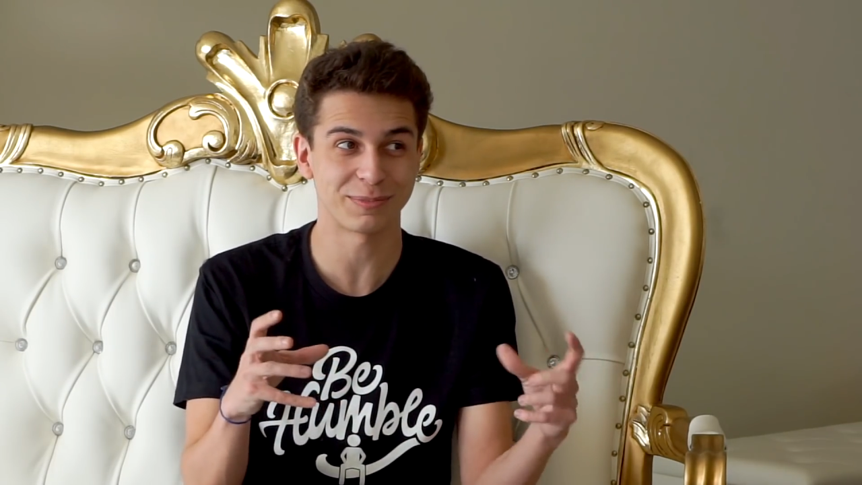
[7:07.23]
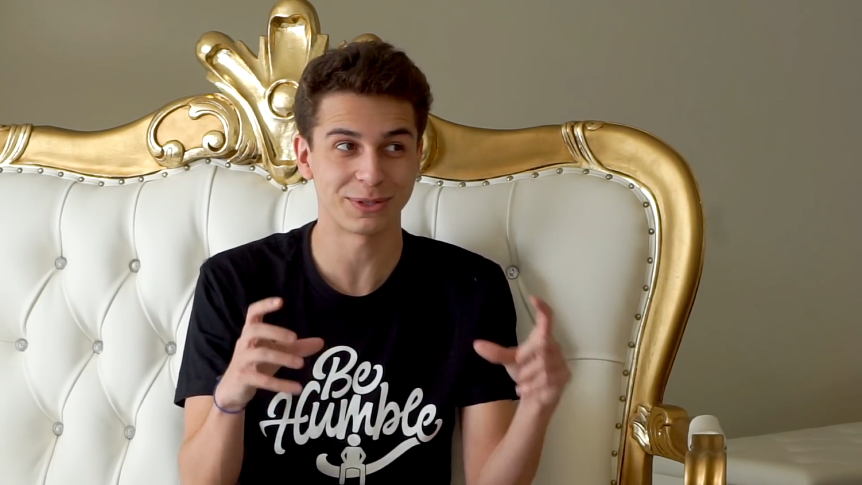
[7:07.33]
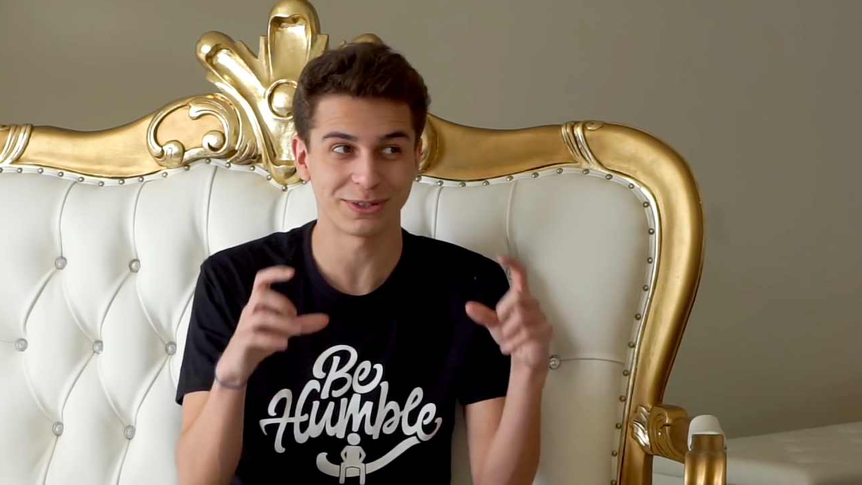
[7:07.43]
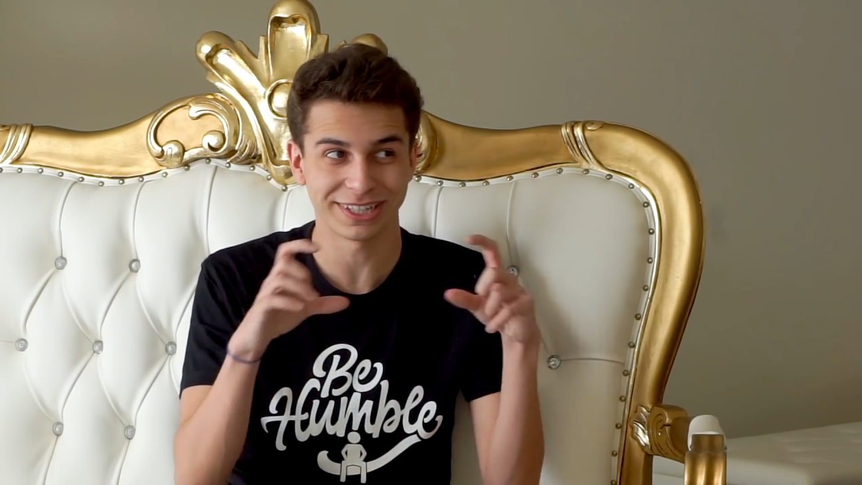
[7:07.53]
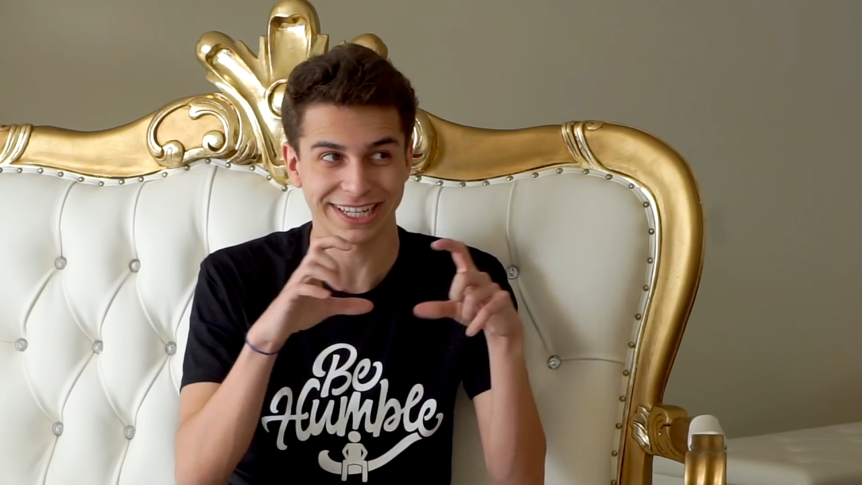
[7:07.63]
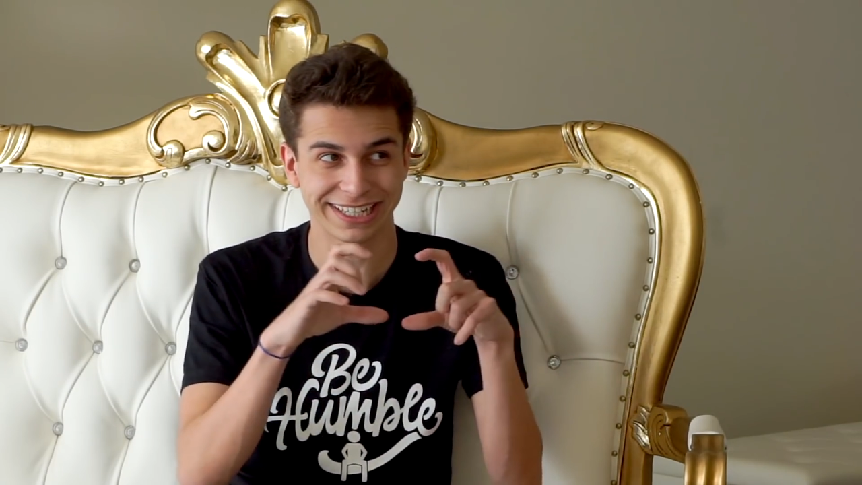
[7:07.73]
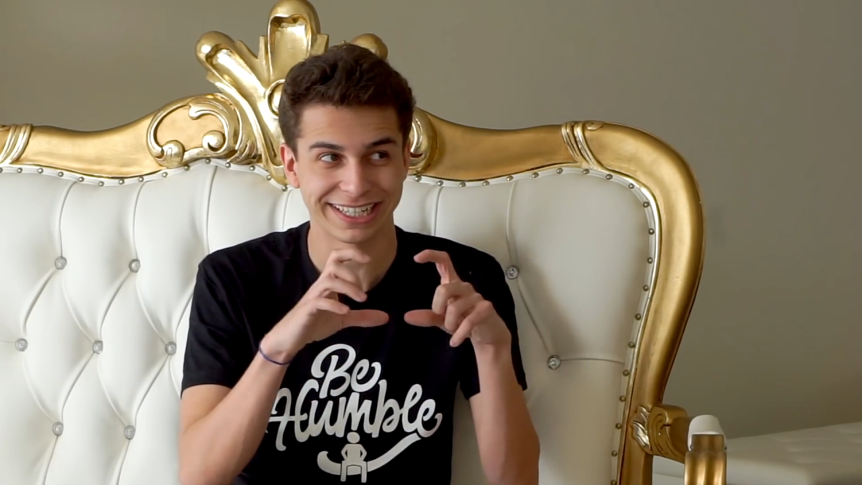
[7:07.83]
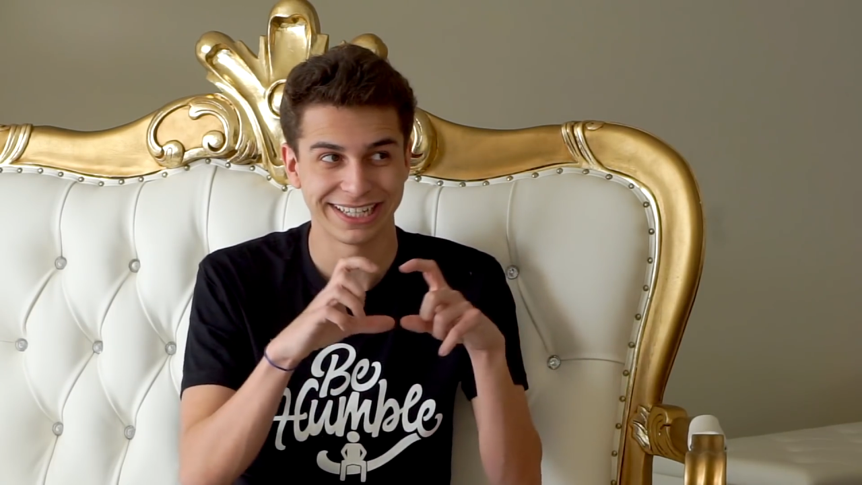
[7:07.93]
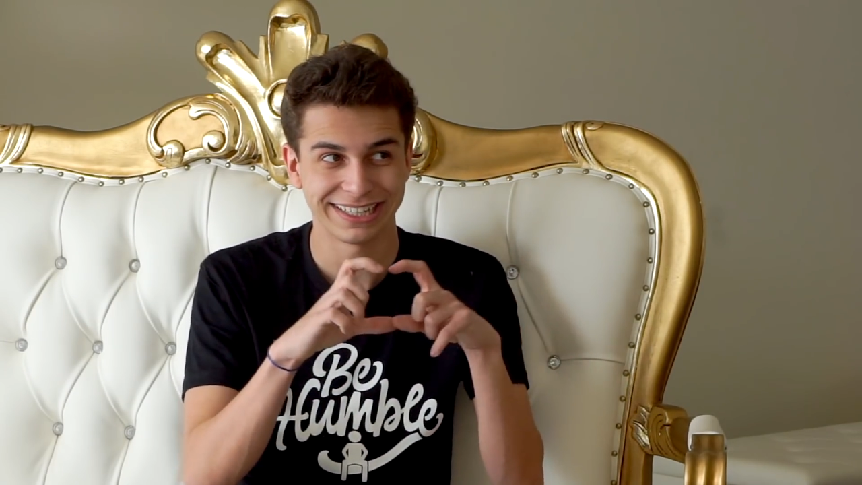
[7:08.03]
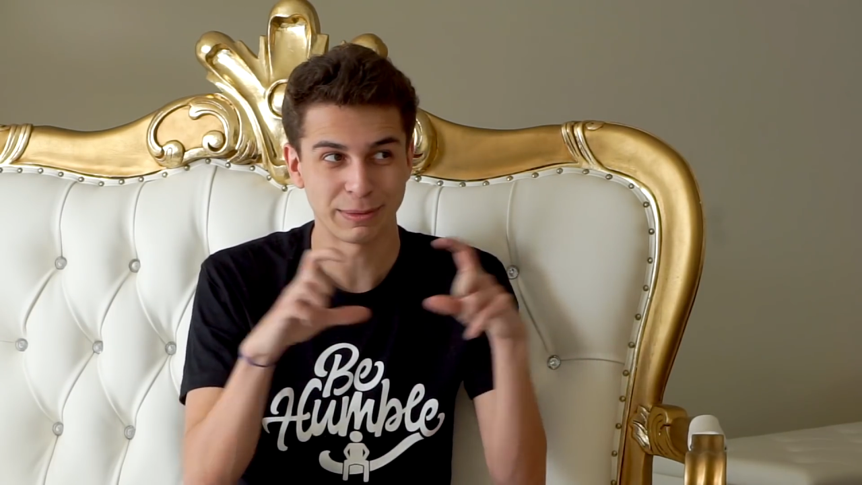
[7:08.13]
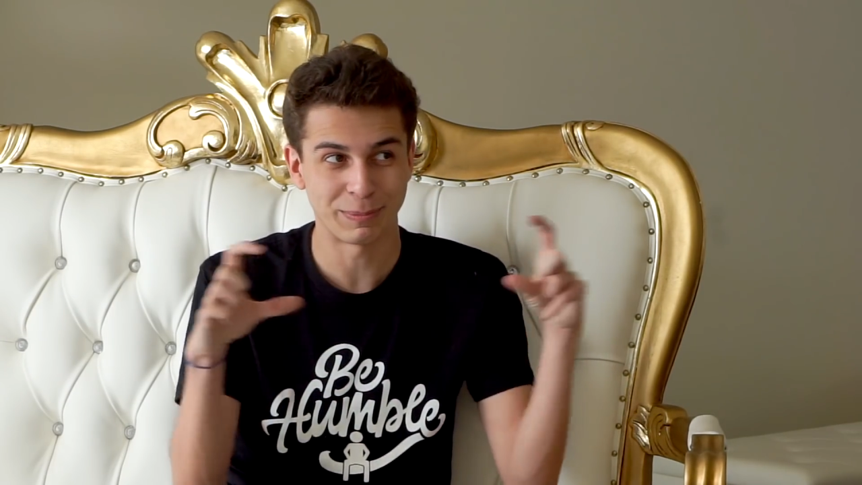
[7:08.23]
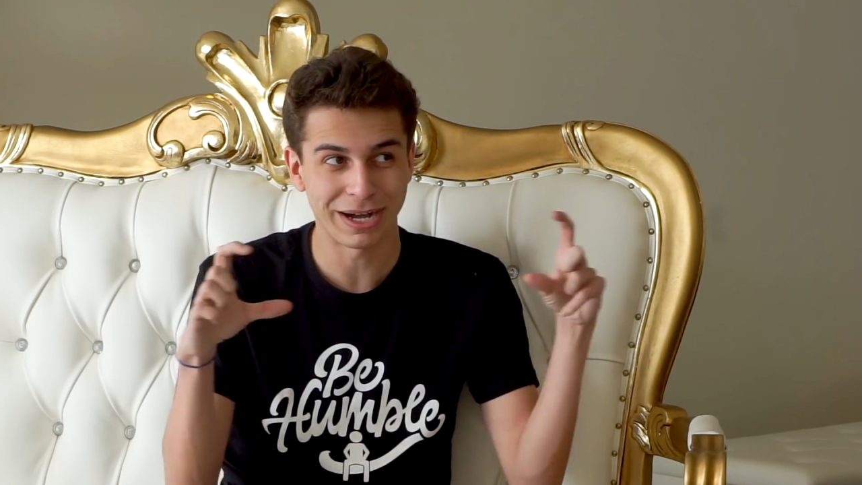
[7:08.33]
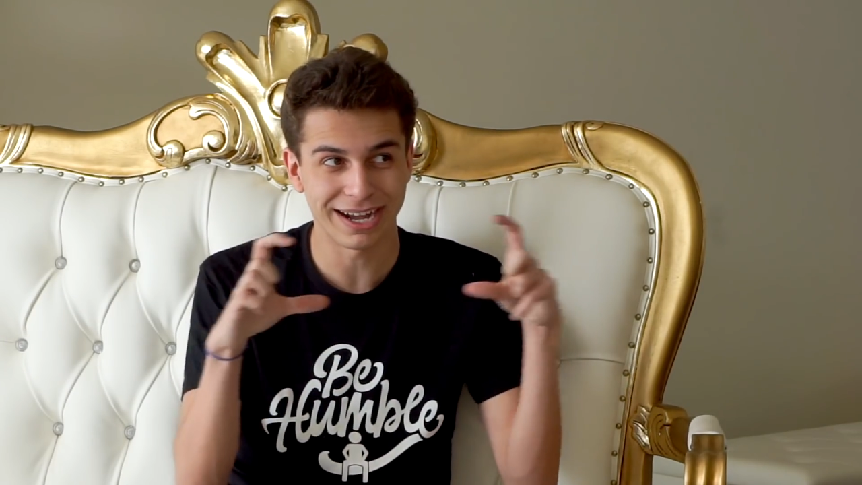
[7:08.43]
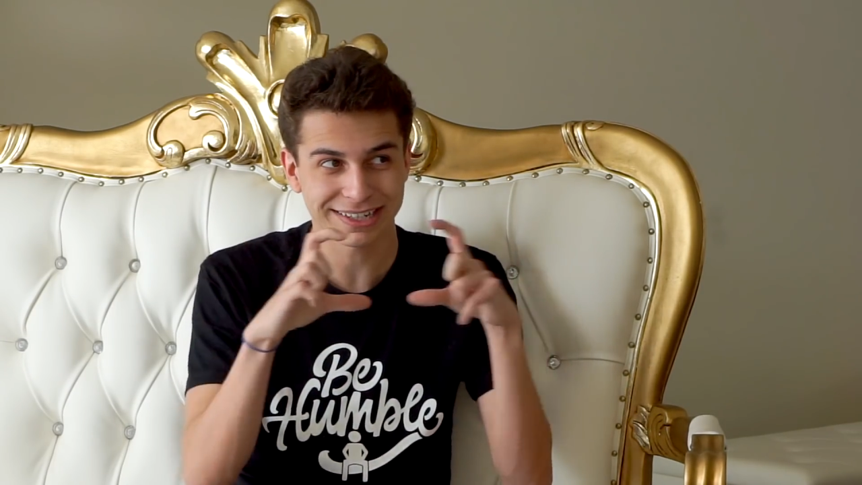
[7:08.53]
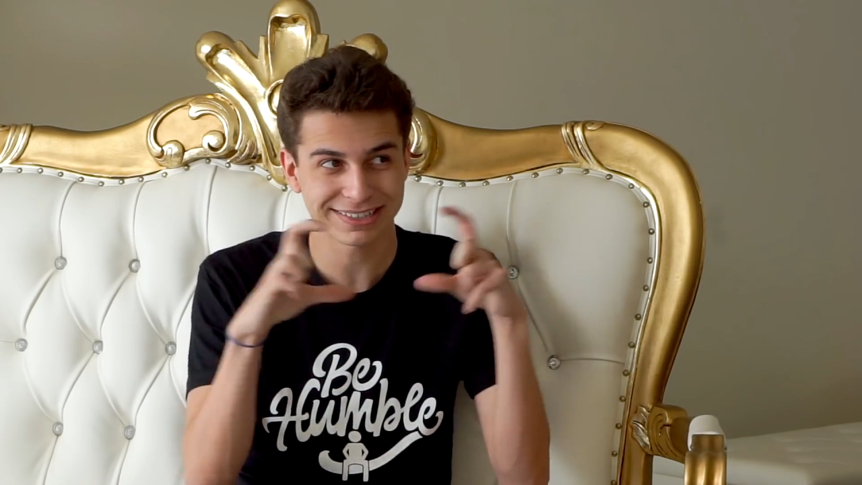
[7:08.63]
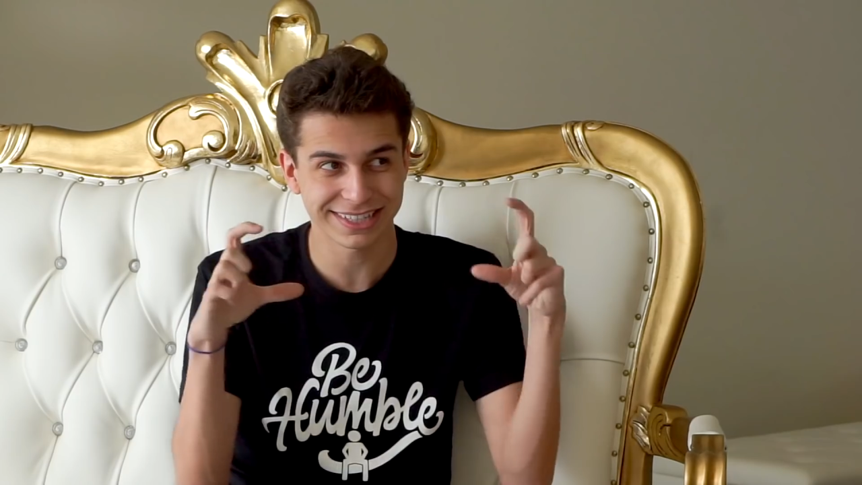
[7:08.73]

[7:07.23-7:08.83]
but they're like the box